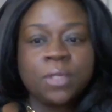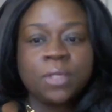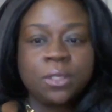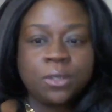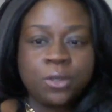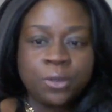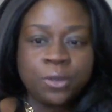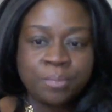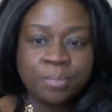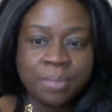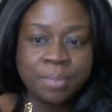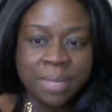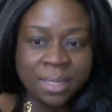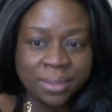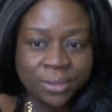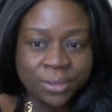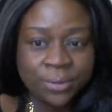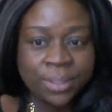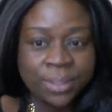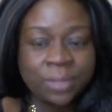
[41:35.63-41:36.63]
Her
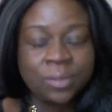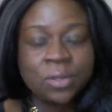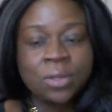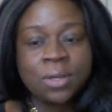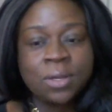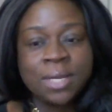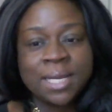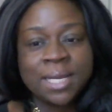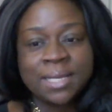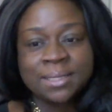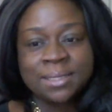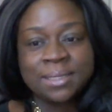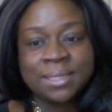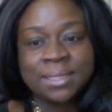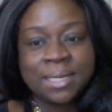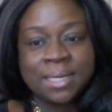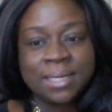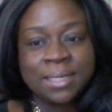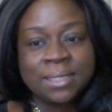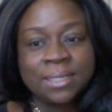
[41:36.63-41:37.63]
mother-in-law has
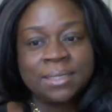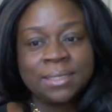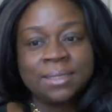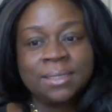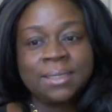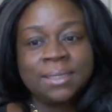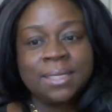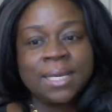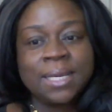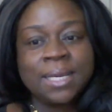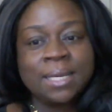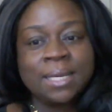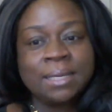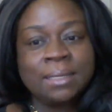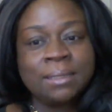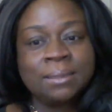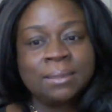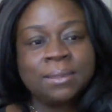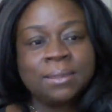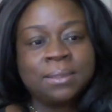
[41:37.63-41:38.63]
died, and